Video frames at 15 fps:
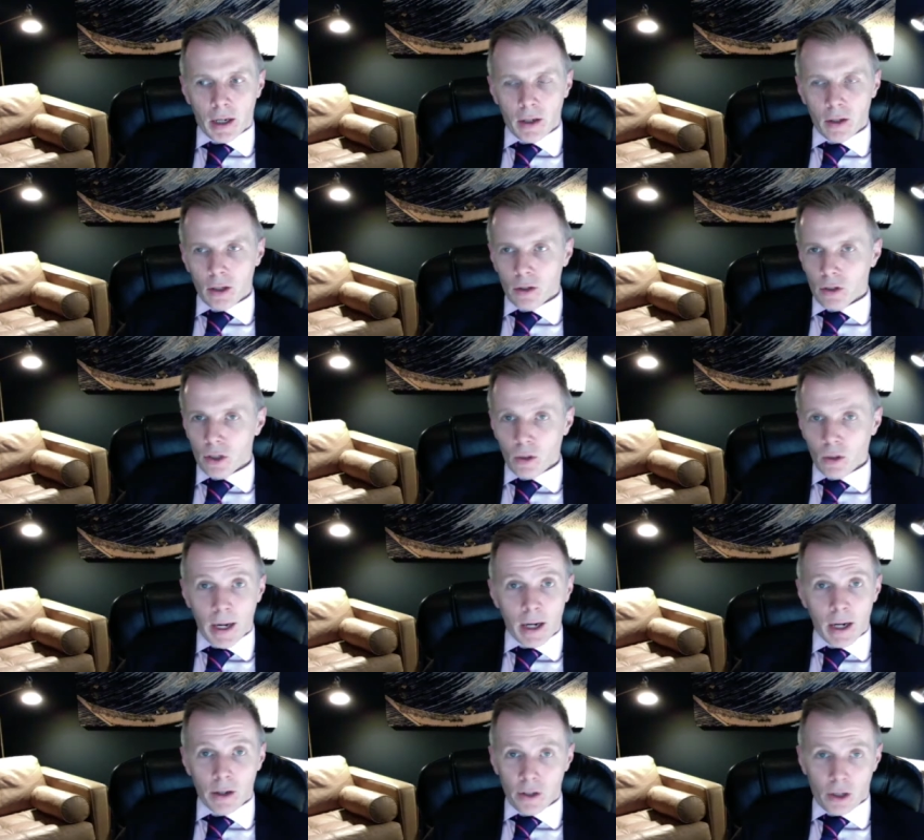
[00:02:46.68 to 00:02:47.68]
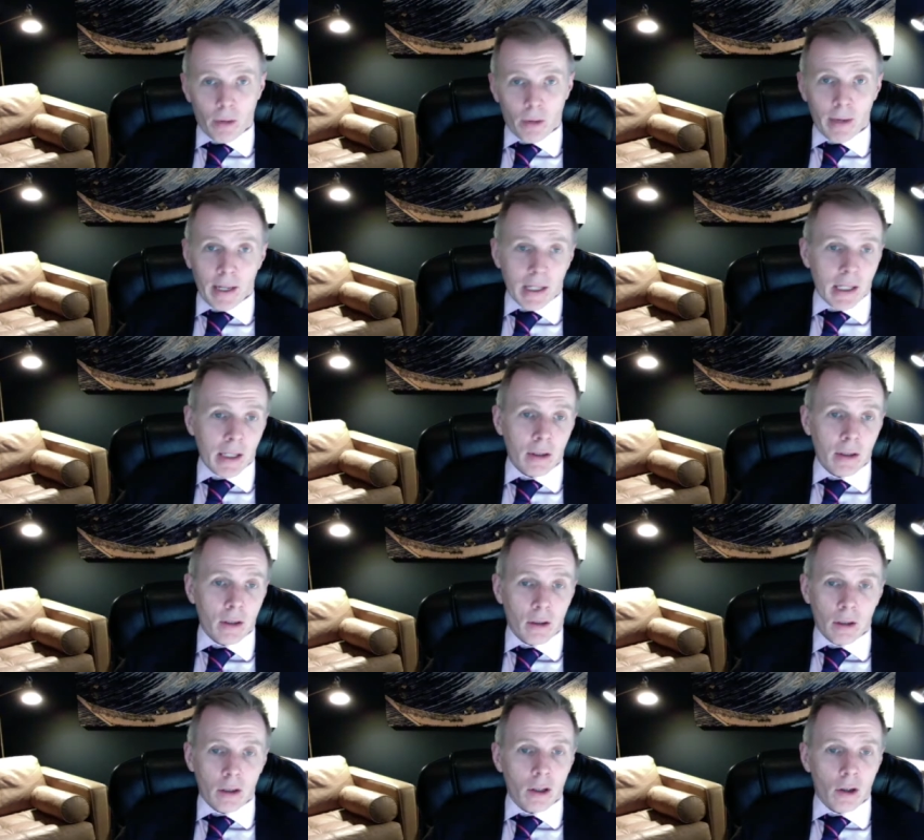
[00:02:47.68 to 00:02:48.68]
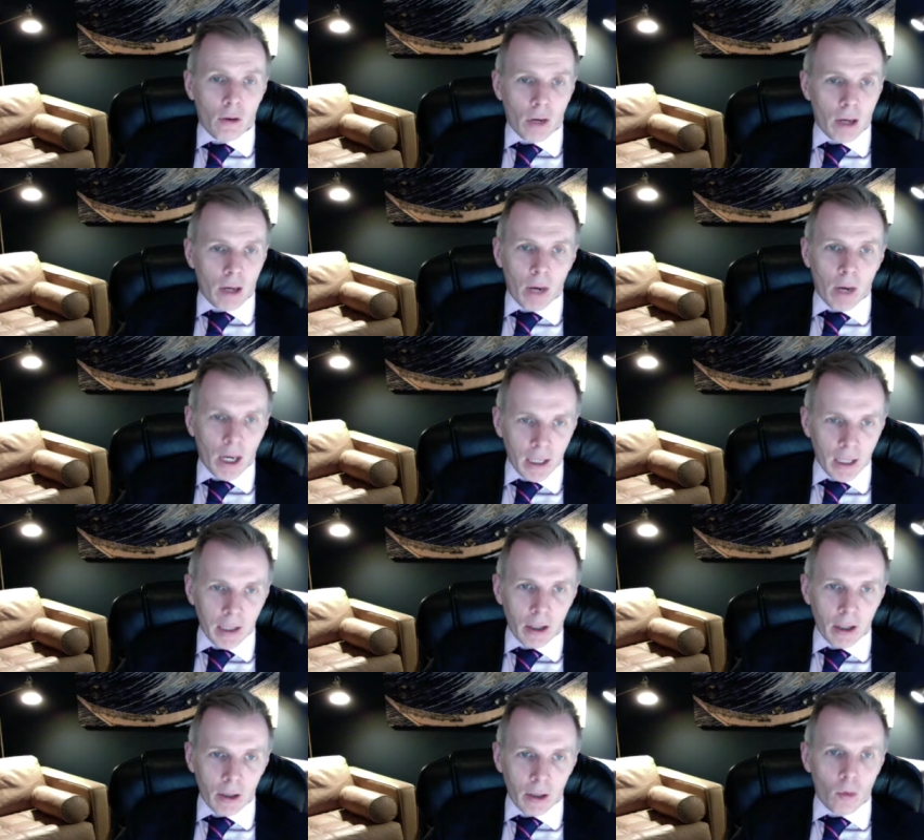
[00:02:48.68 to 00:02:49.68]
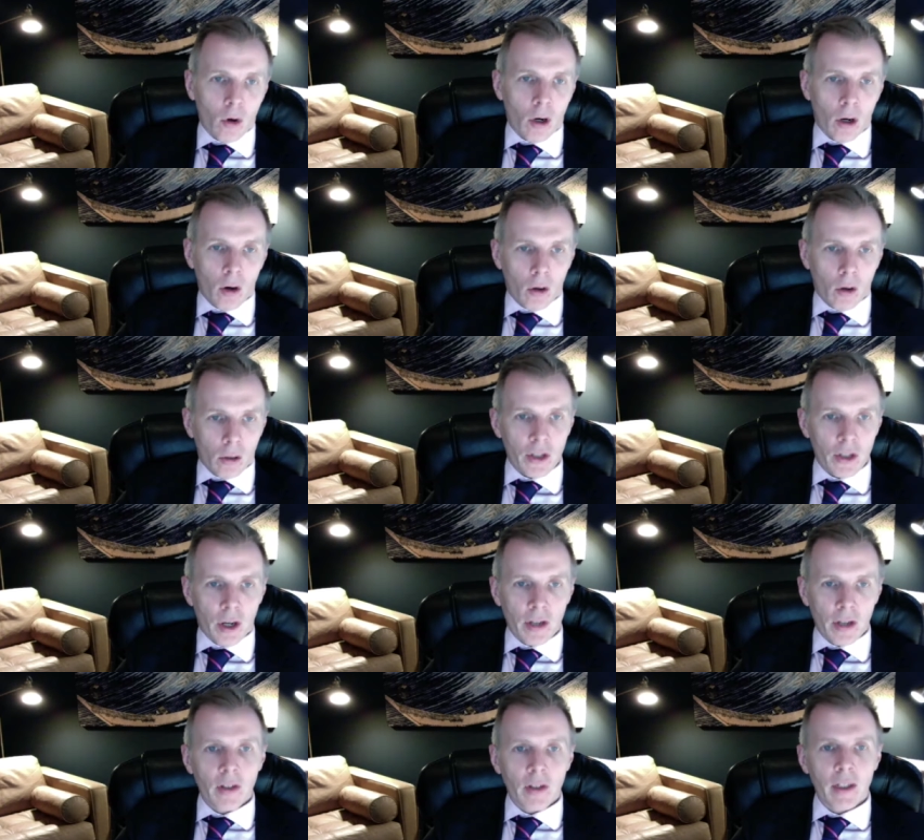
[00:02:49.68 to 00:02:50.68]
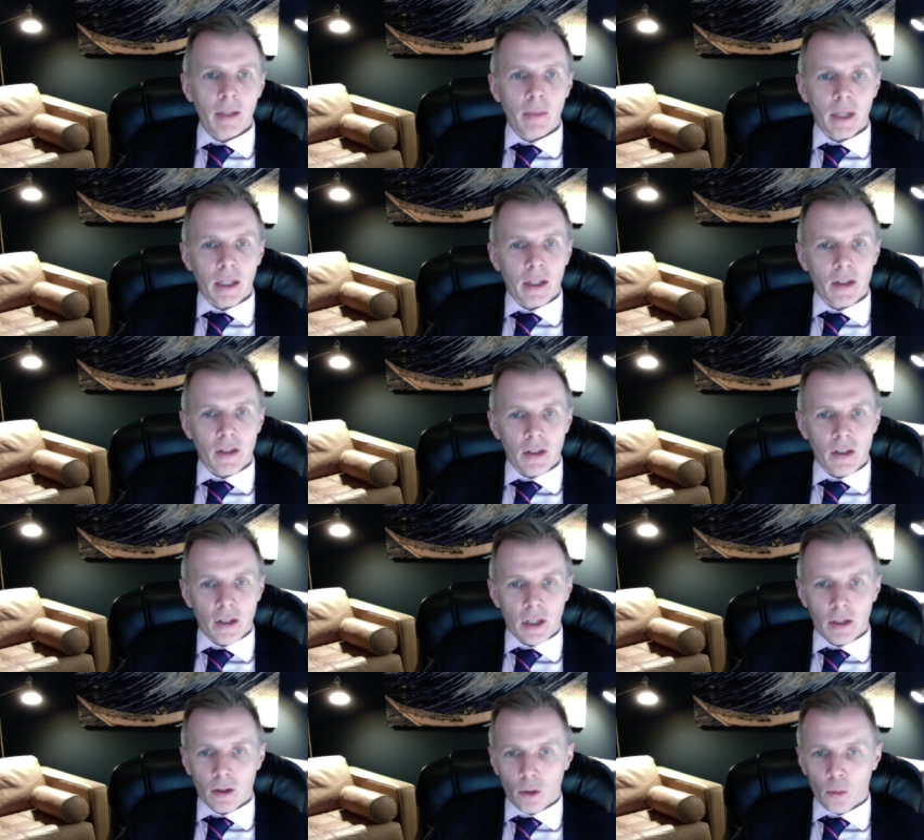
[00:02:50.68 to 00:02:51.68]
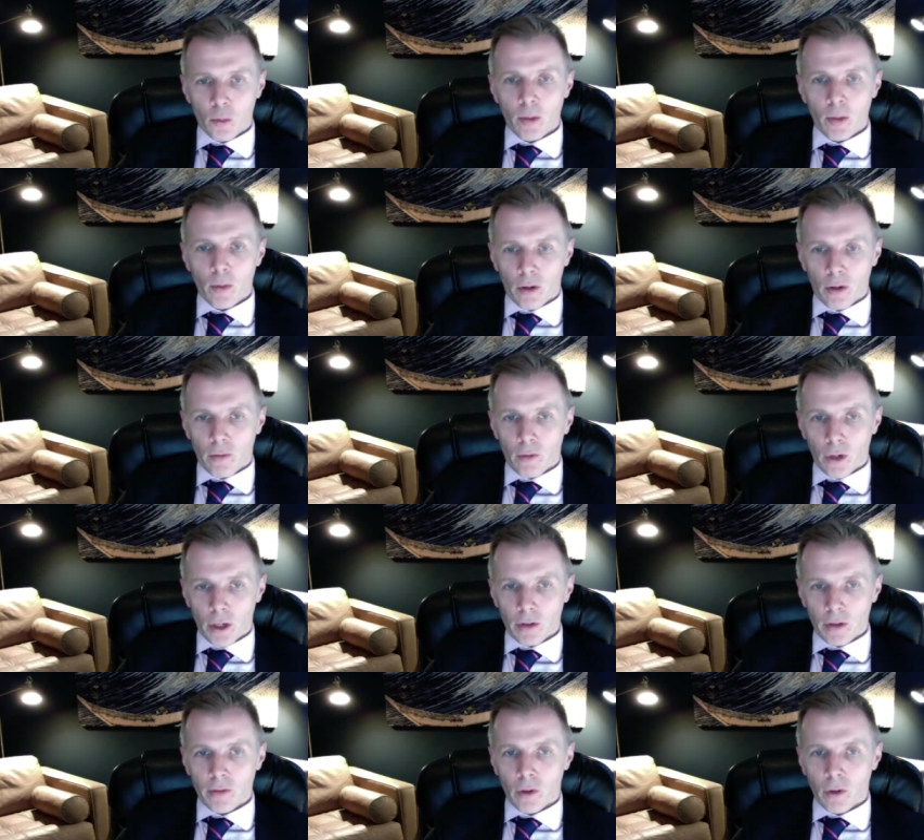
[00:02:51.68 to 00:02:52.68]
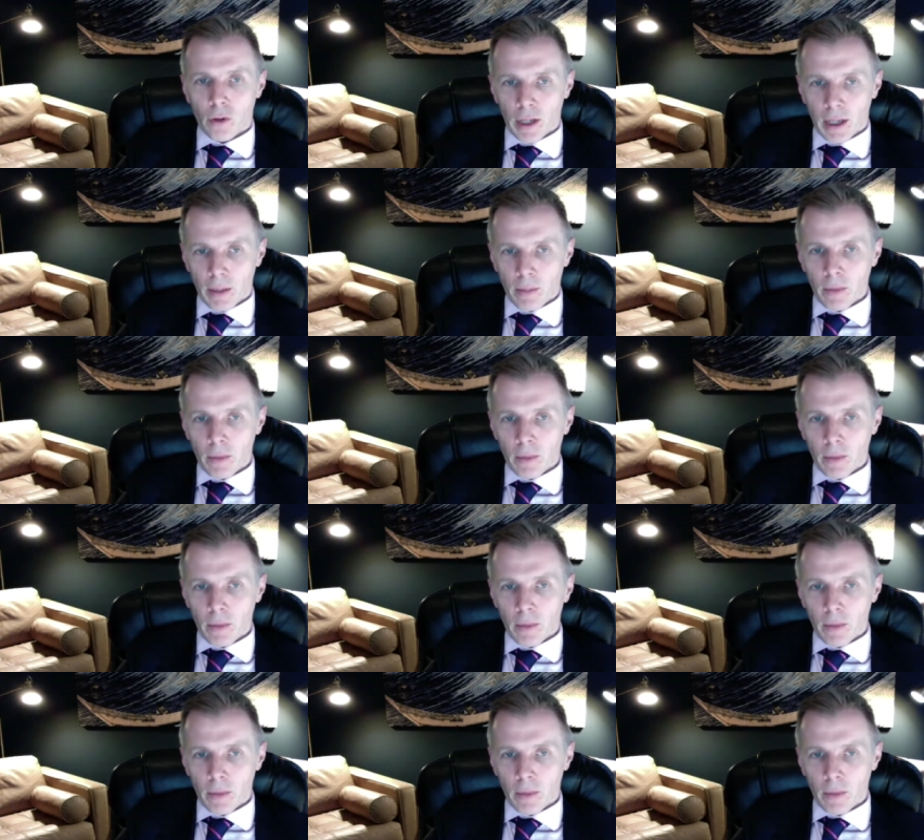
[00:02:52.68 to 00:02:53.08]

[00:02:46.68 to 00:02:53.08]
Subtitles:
Square is already, a market leader more horizontally, but this is a super important vertical for them.